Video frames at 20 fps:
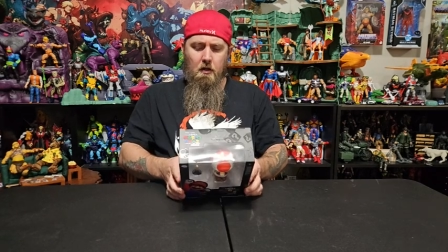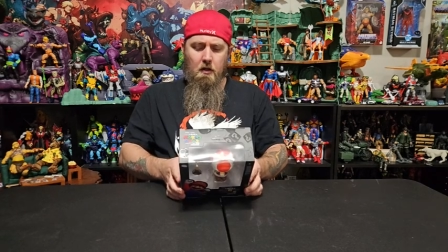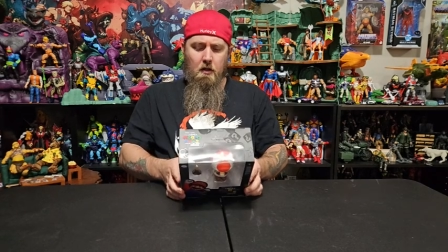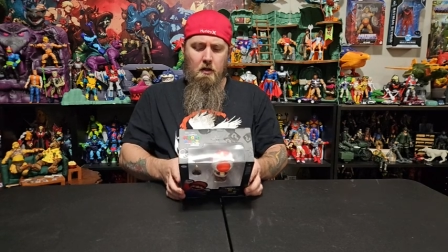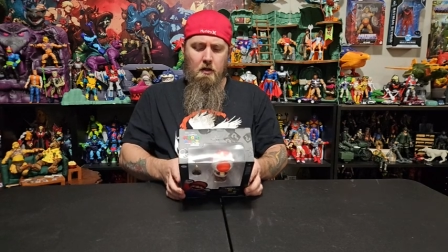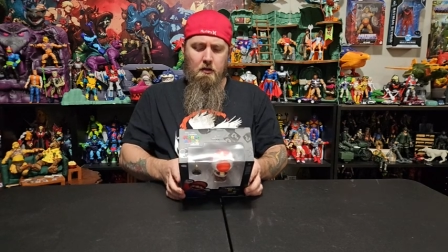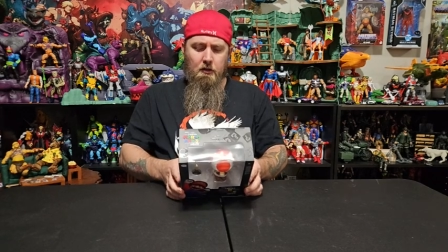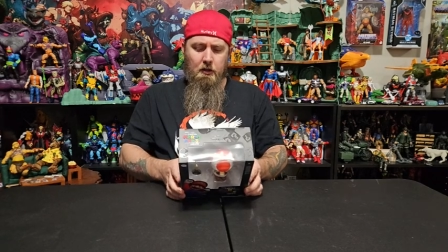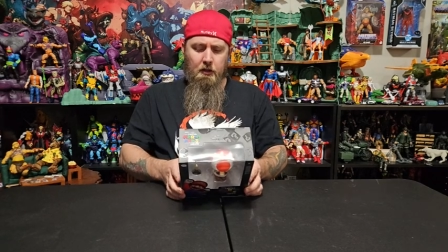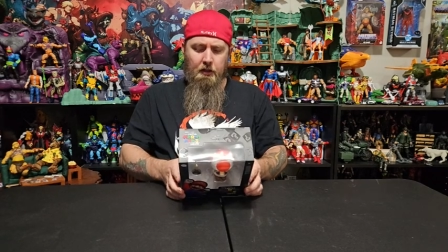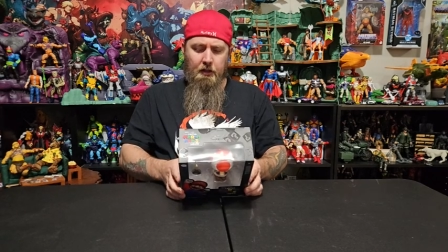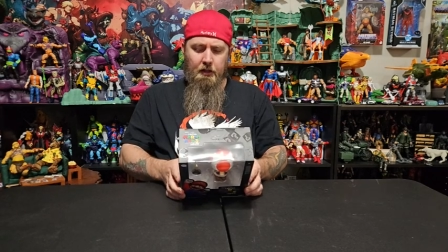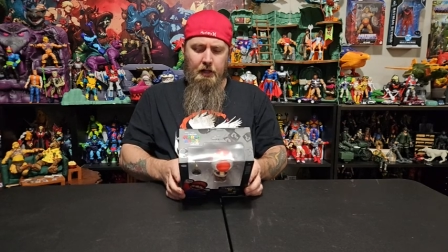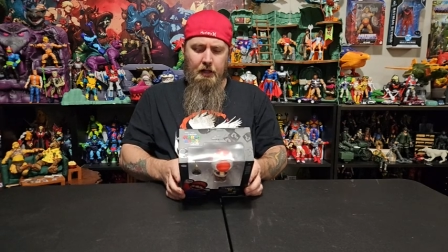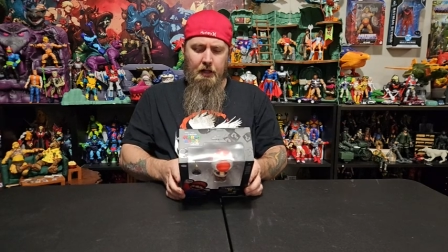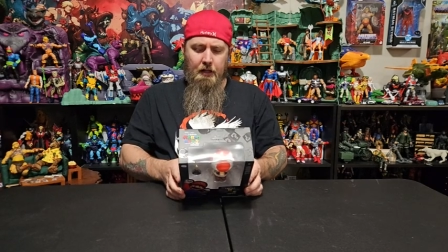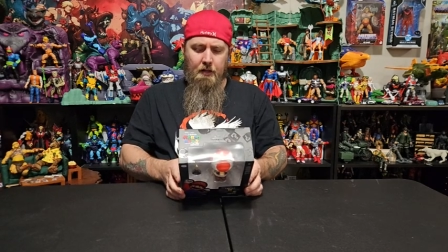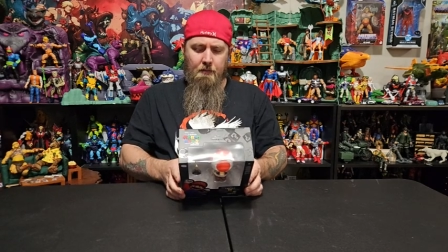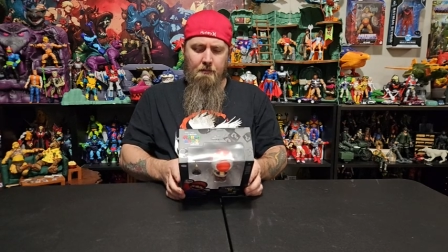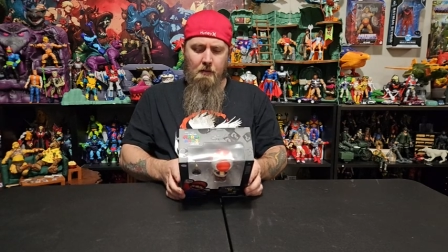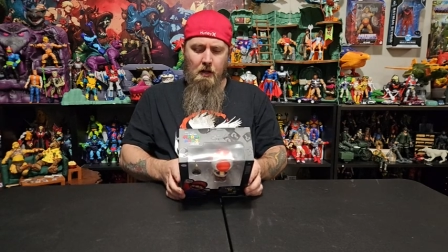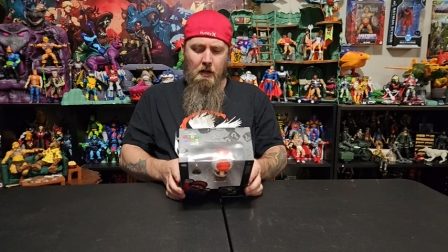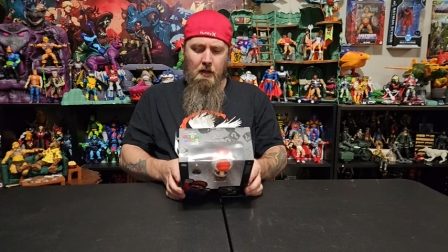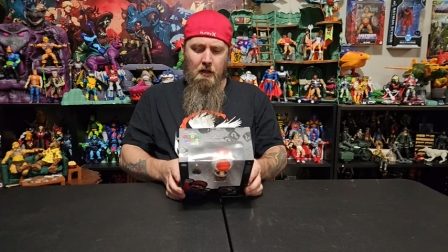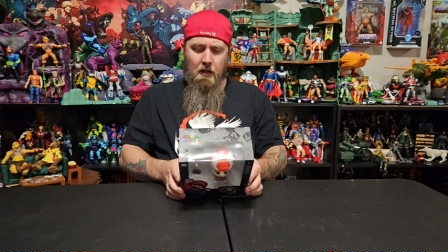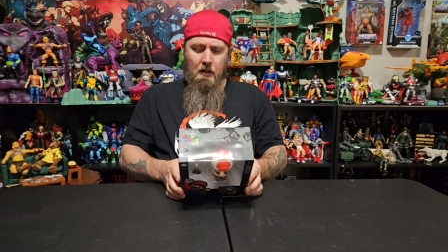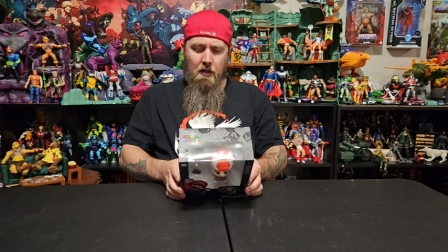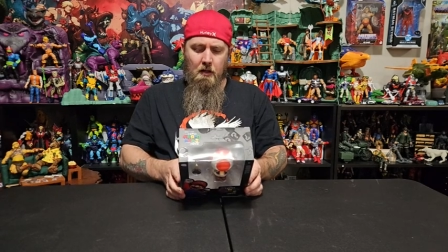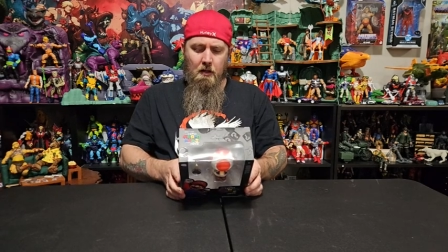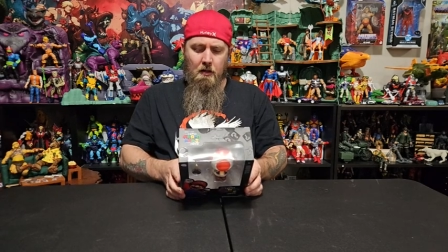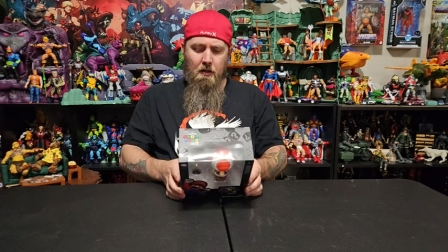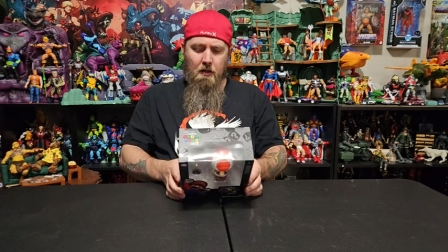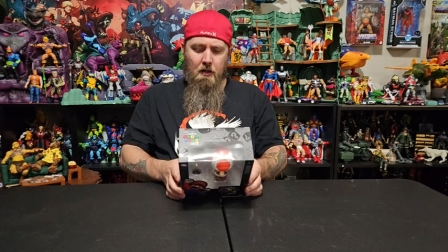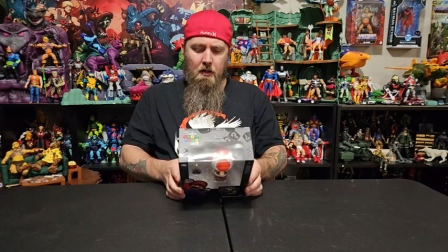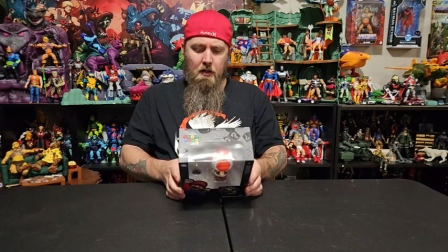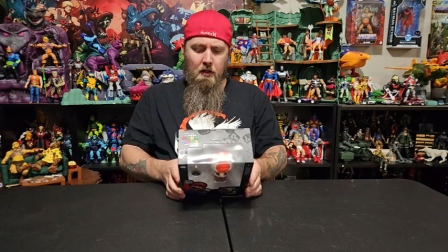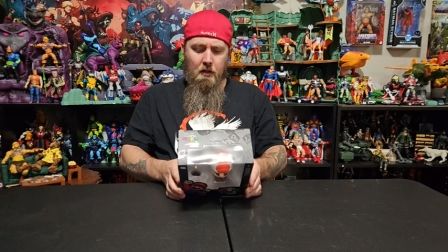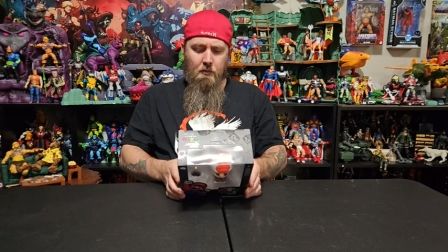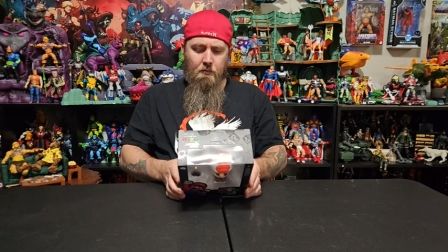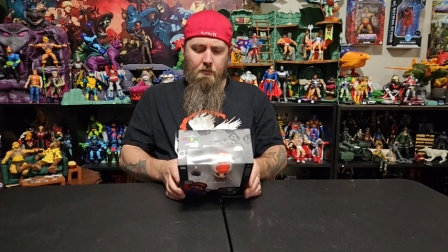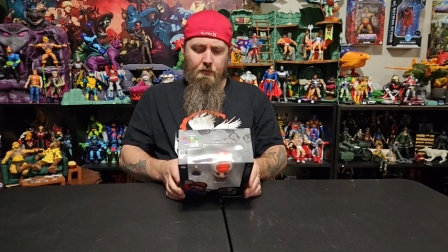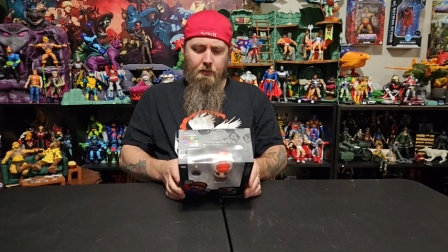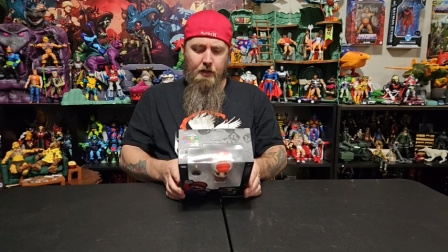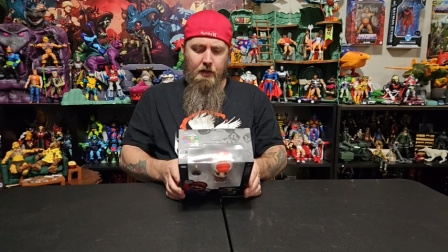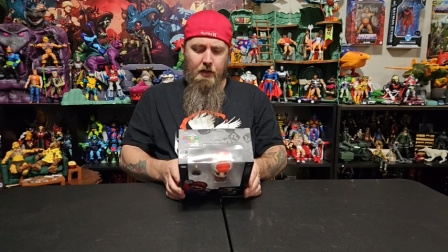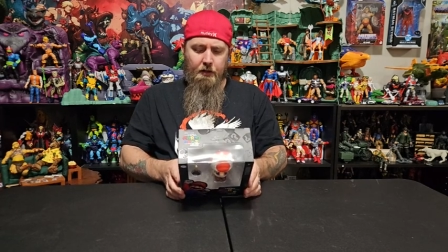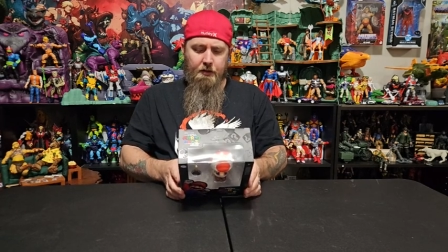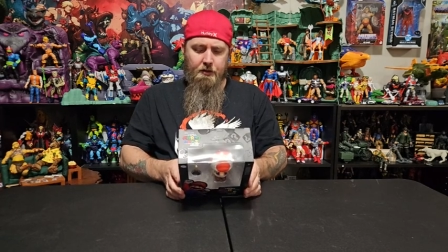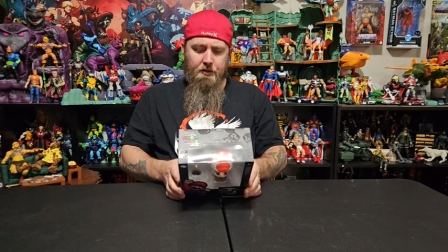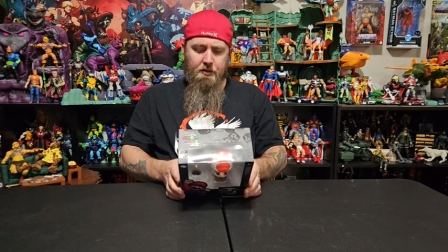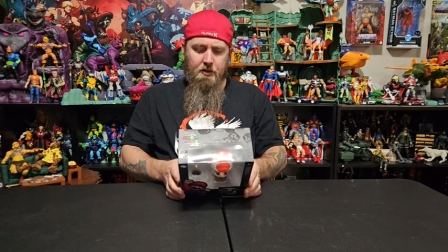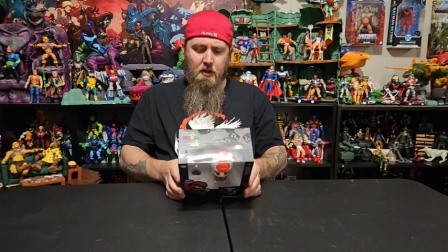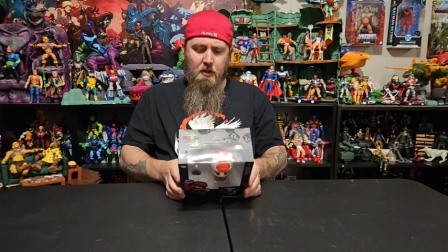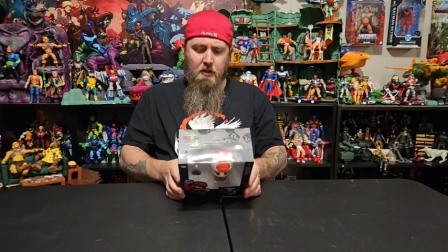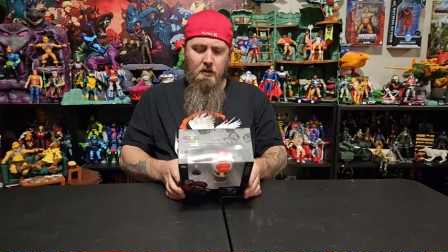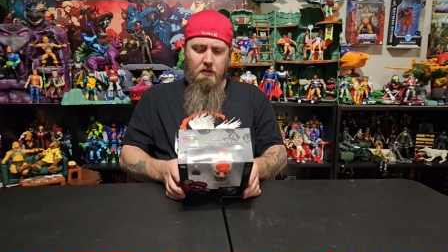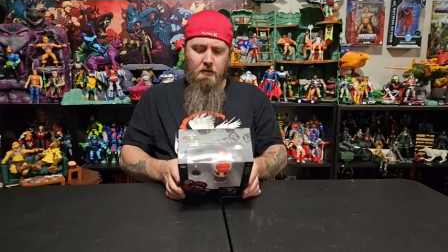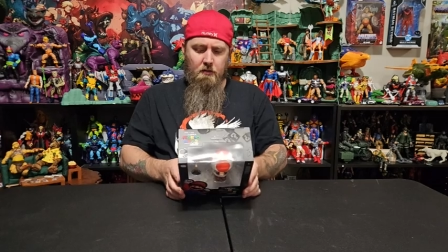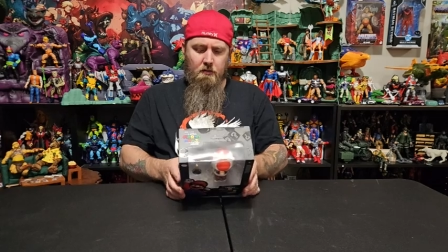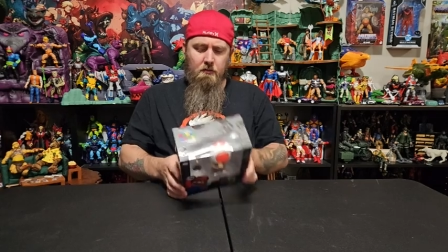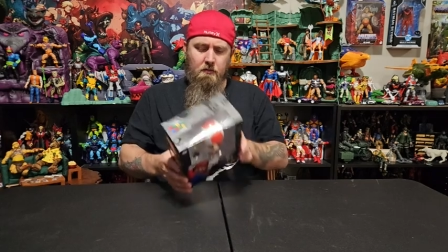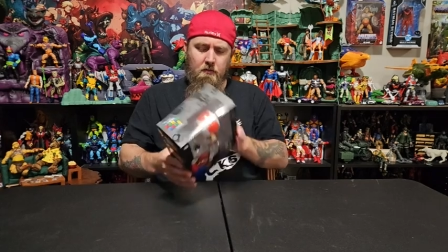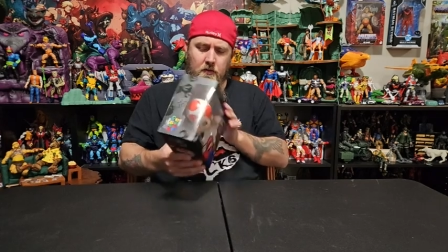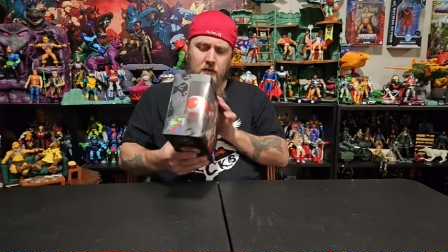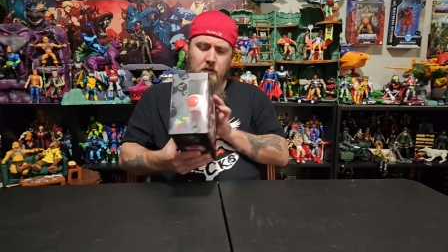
Looking at him, I'm fairly certain